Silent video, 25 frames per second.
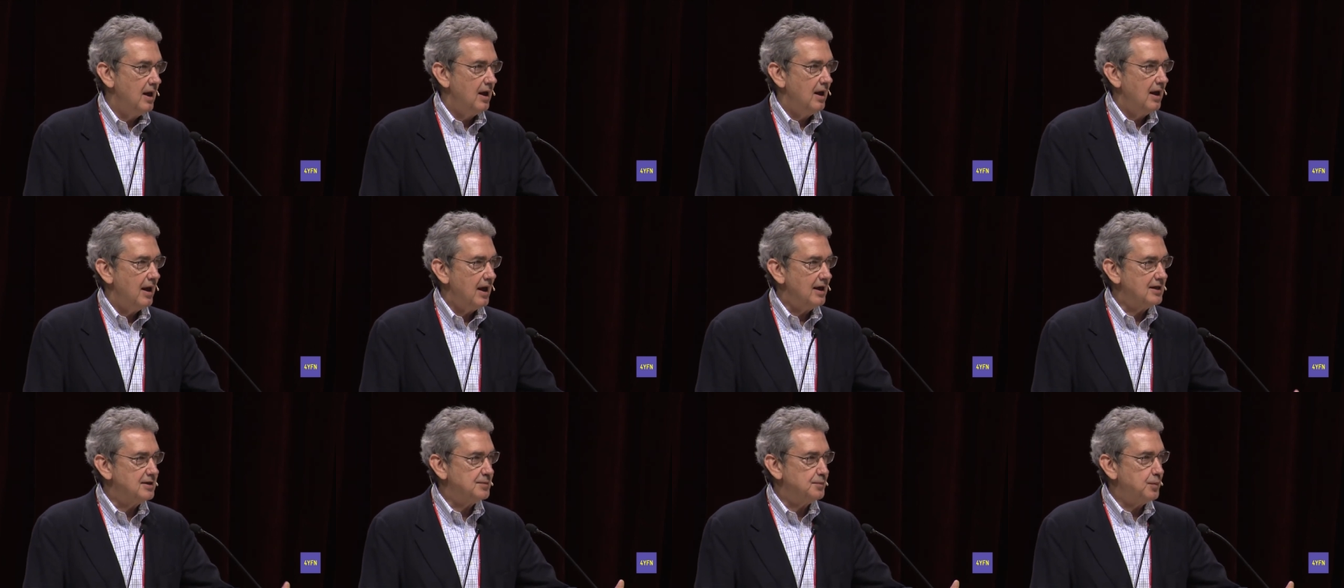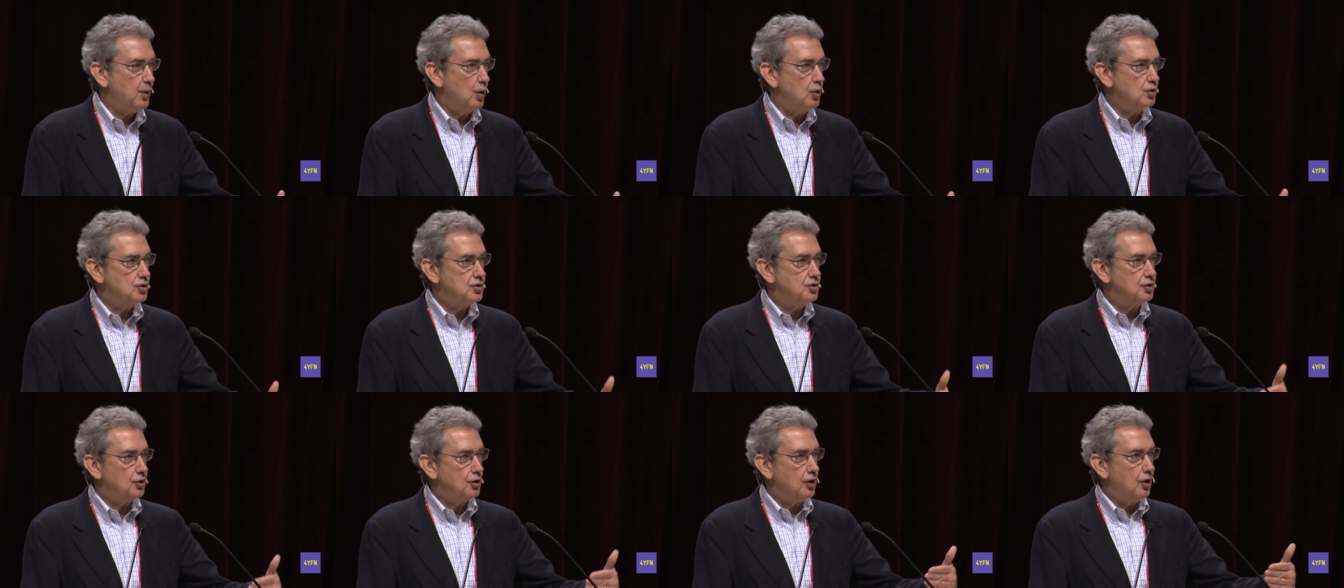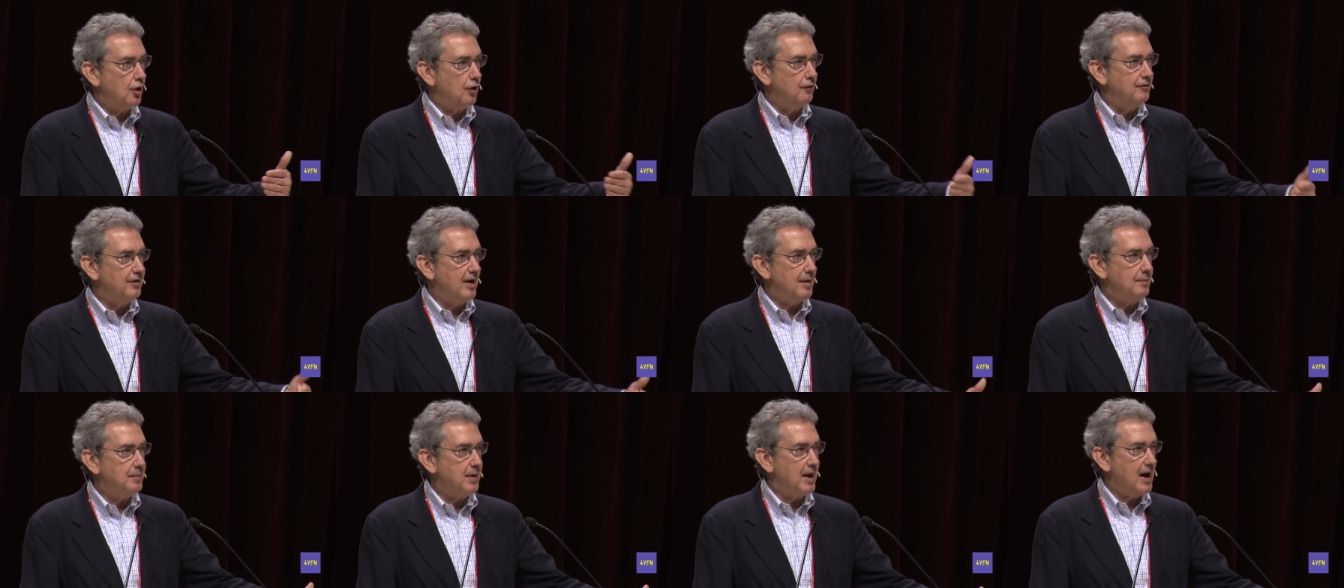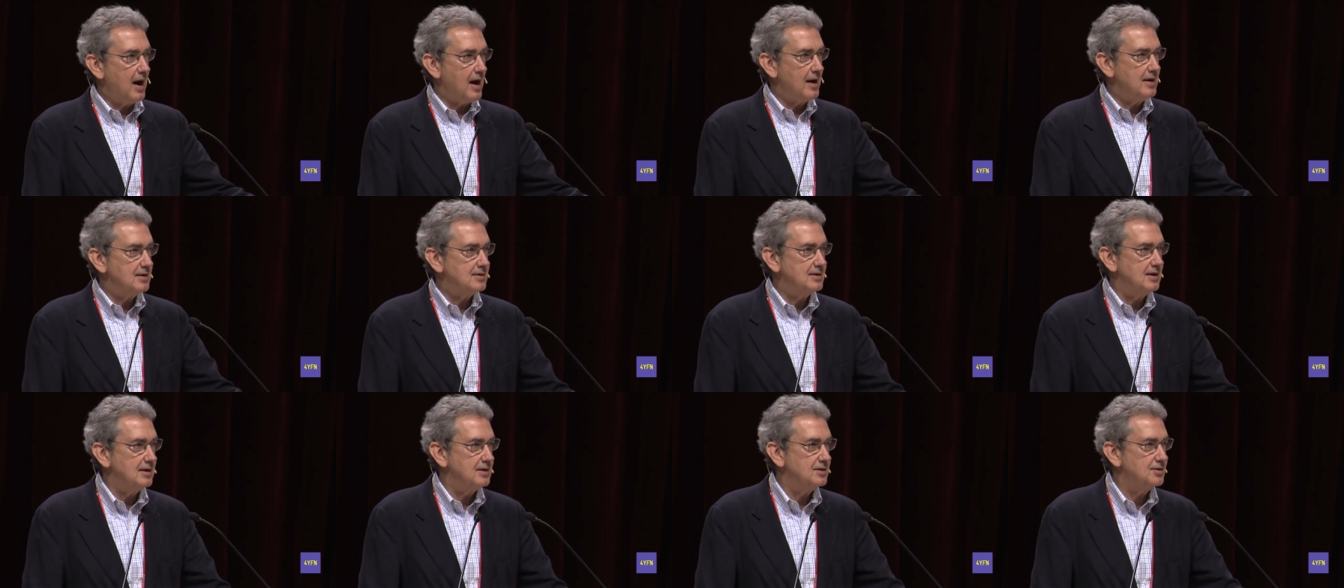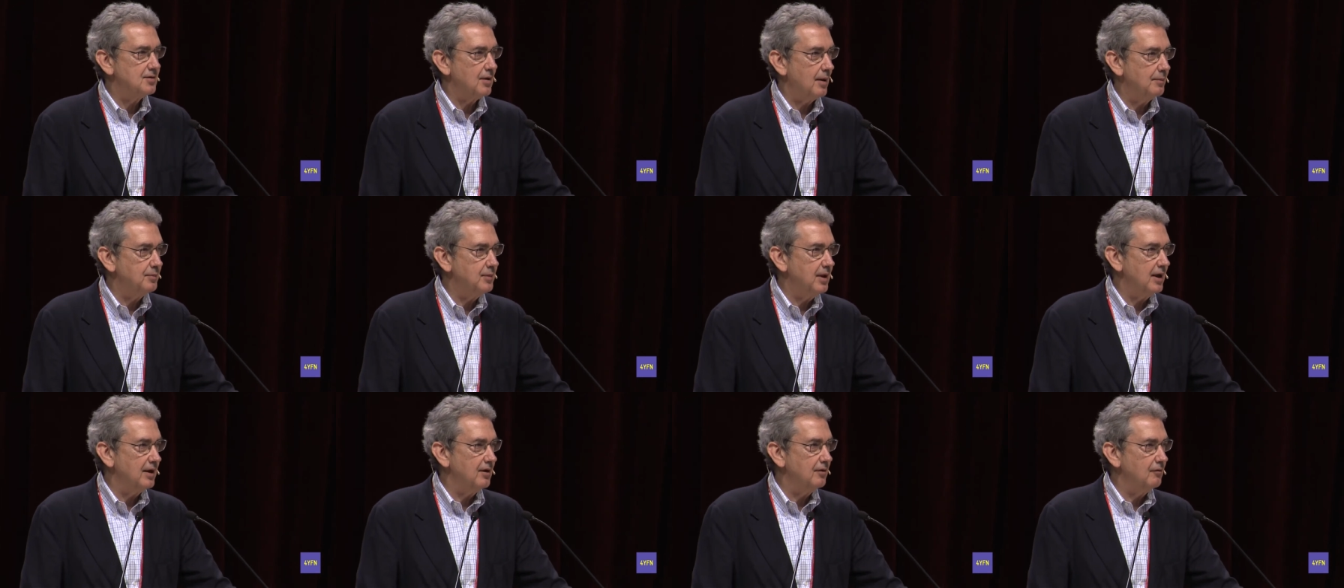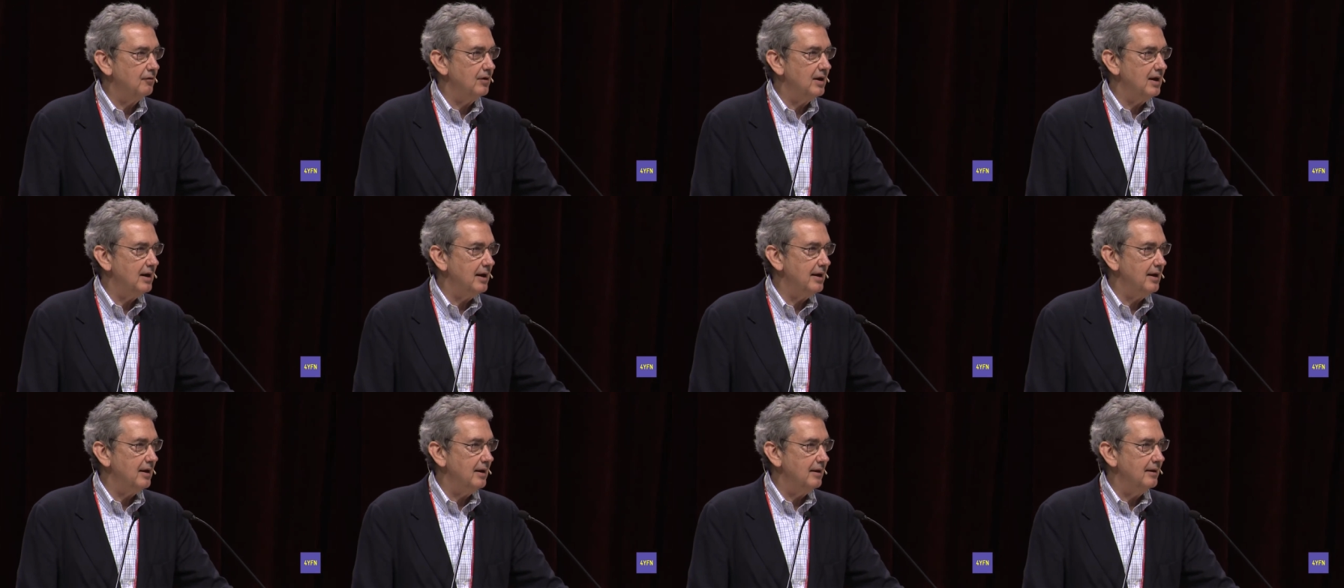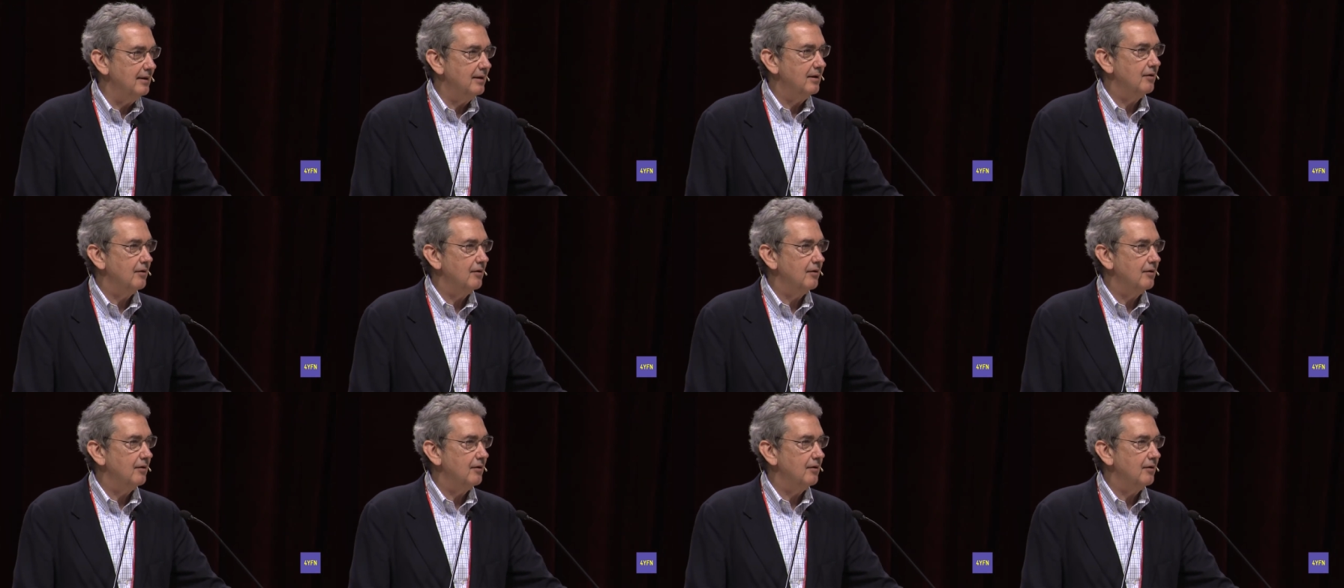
Exposure of APIs is something really